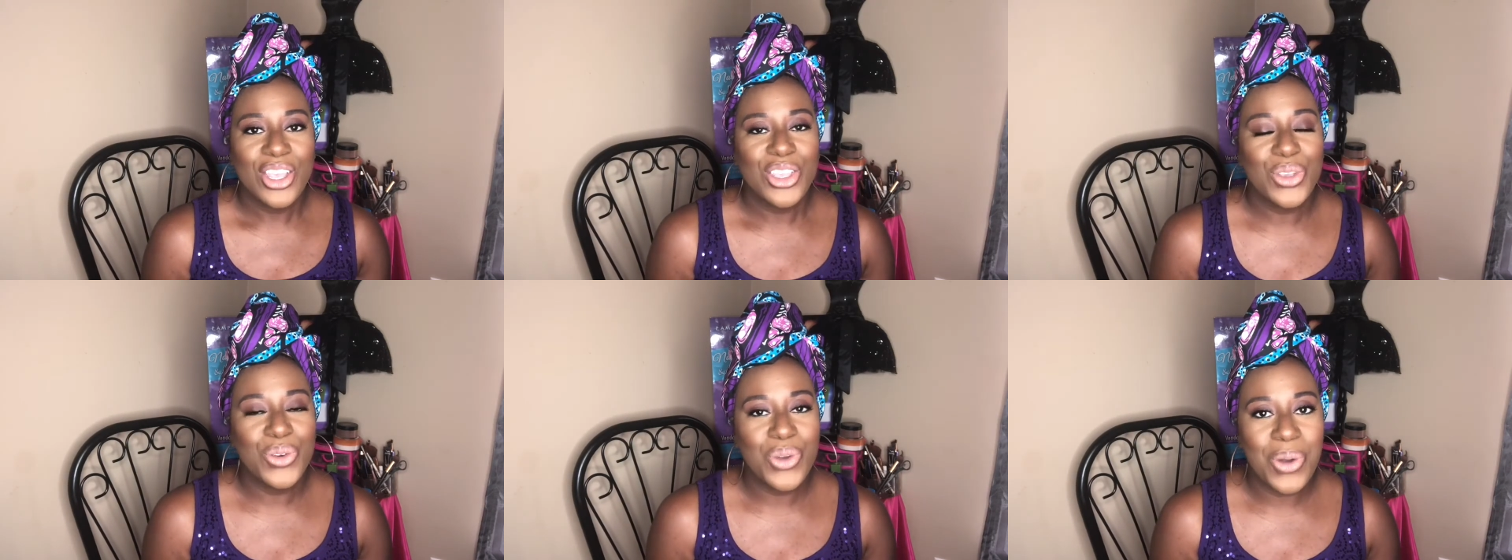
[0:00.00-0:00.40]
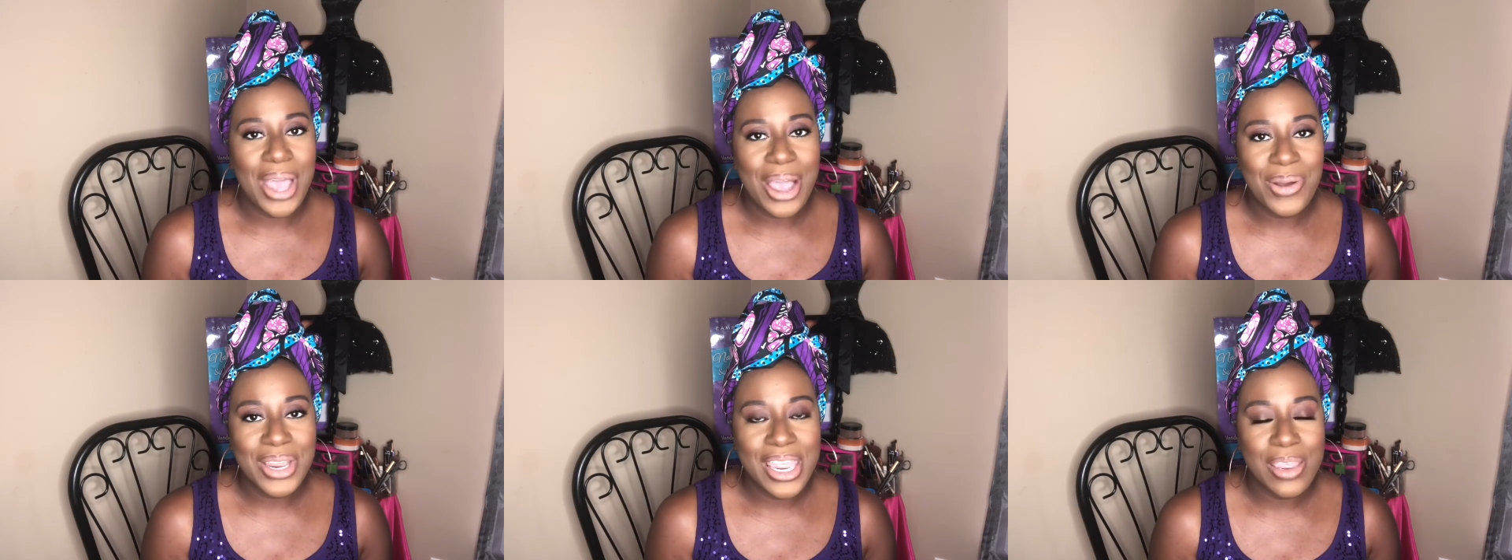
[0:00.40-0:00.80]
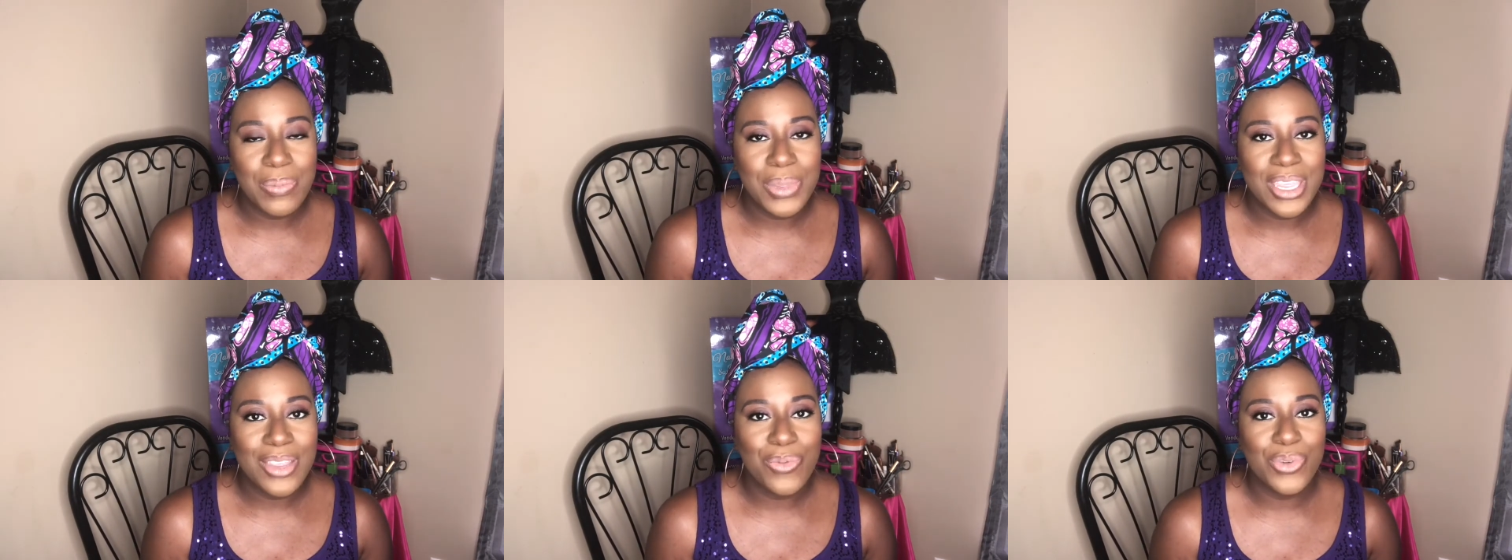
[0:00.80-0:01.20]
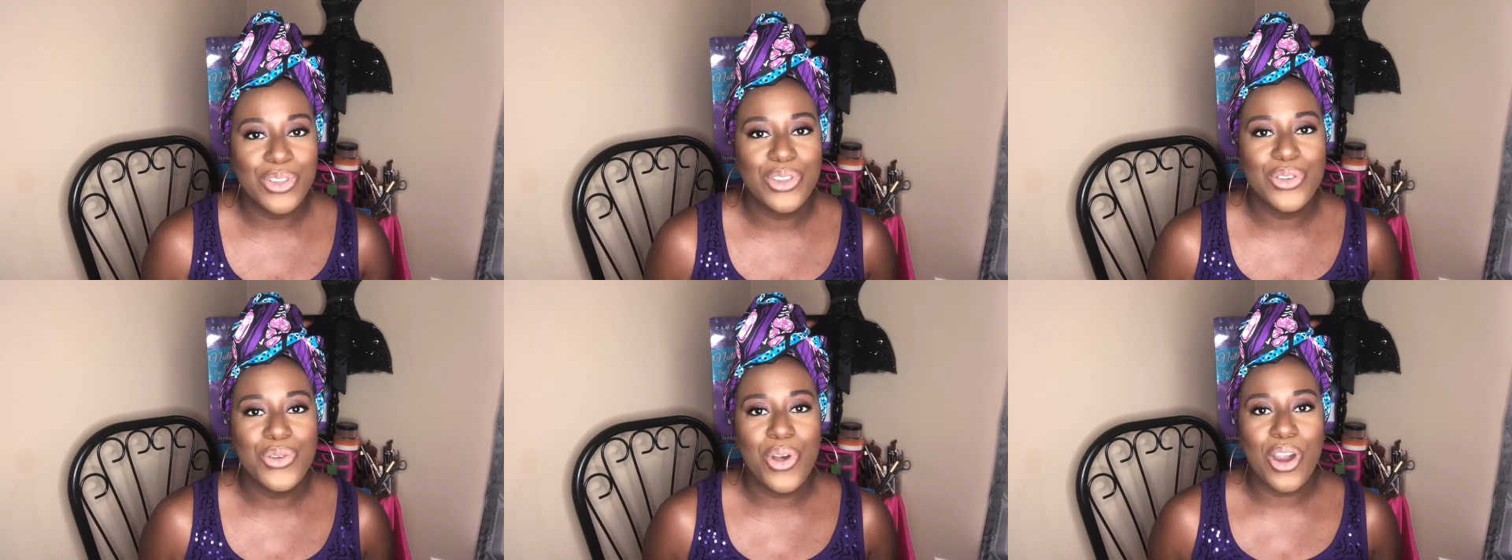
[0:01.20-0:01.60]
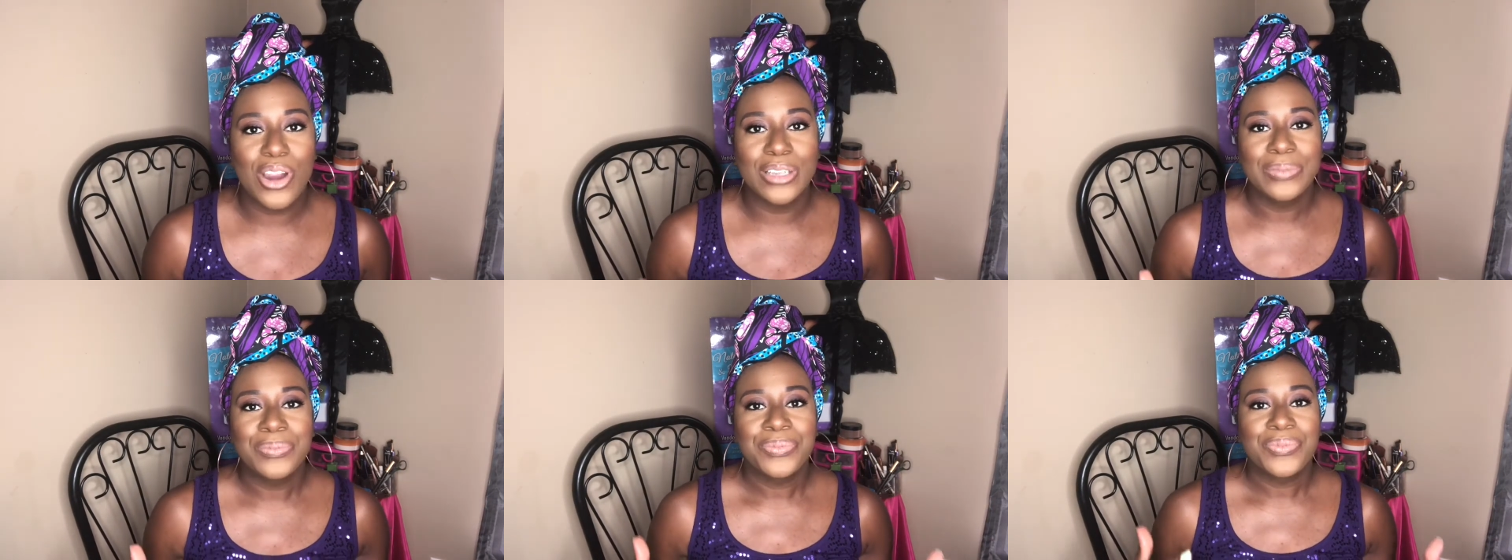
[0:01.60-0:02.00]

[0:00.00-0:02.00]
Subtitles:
you know how it can be when you are